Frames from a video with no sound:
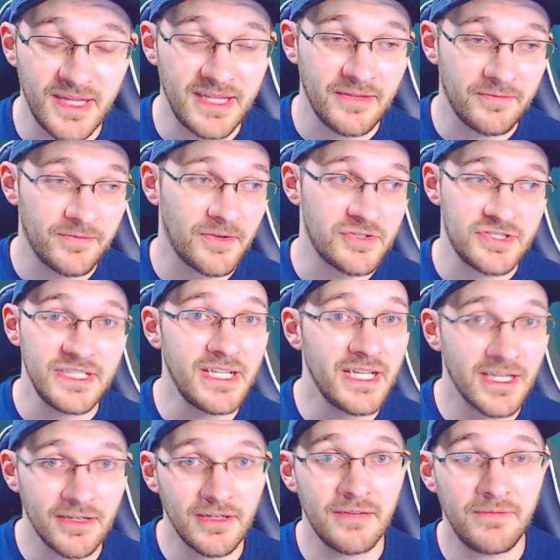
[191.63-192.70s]
the first
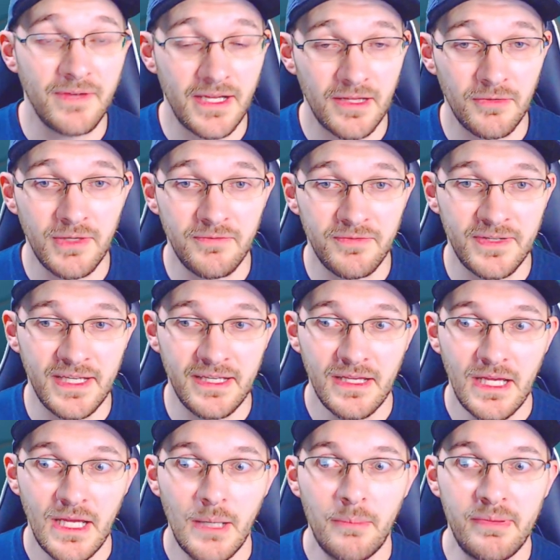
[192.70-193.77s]
year of Halo Infinite,
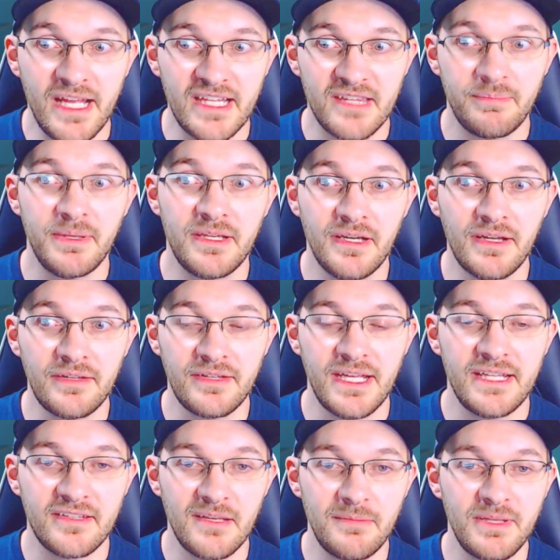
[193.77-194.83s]
but that's because
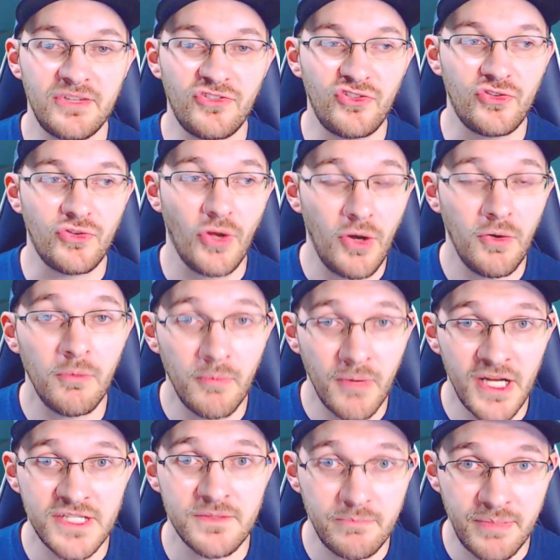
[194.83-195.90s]
it's going to be so
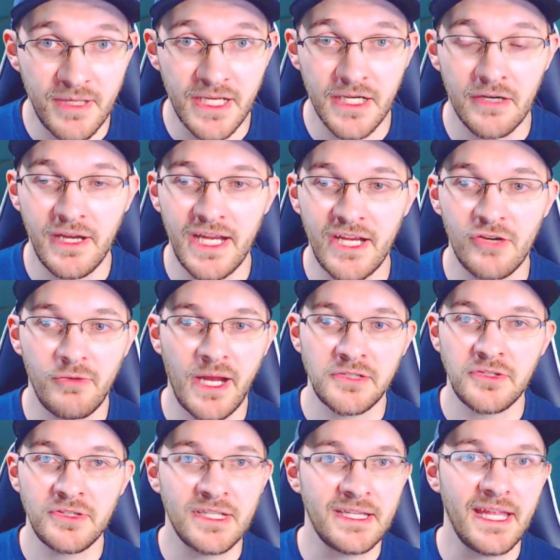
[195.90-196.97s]
much bigger and
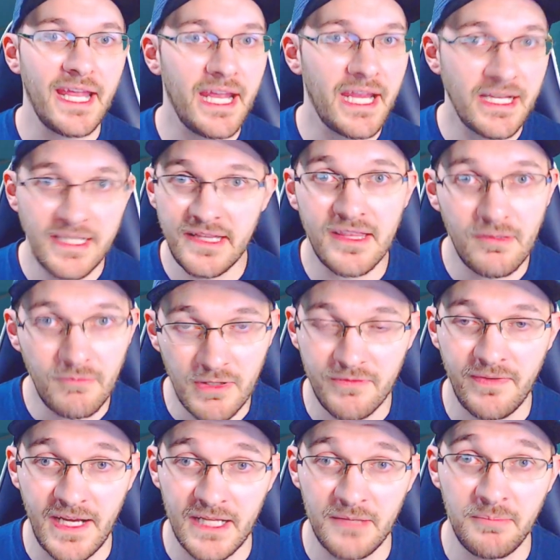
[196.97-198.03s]
grander than anything
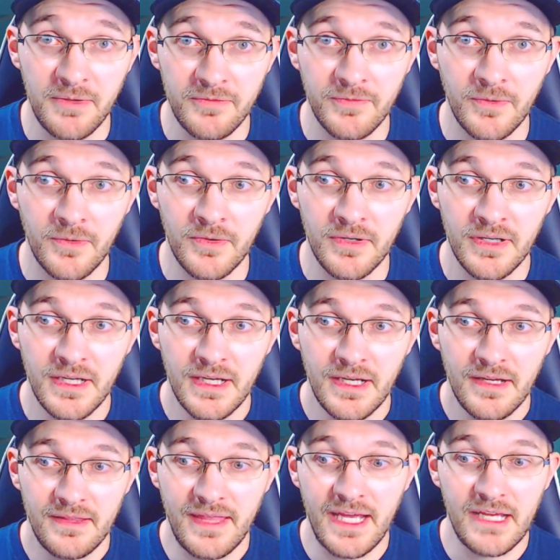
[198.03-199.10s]
we've had before
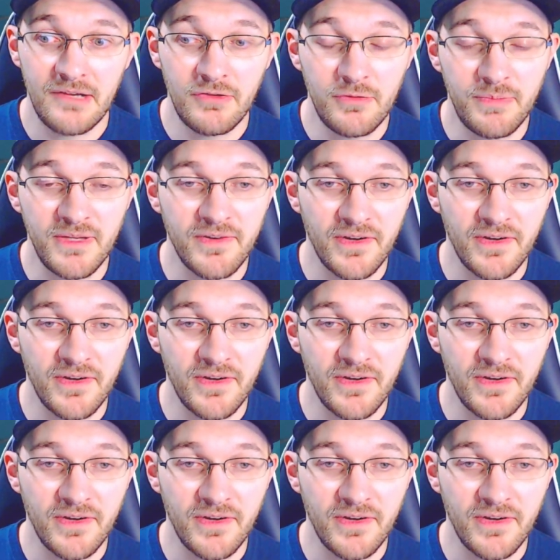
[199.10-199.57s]
that it would be very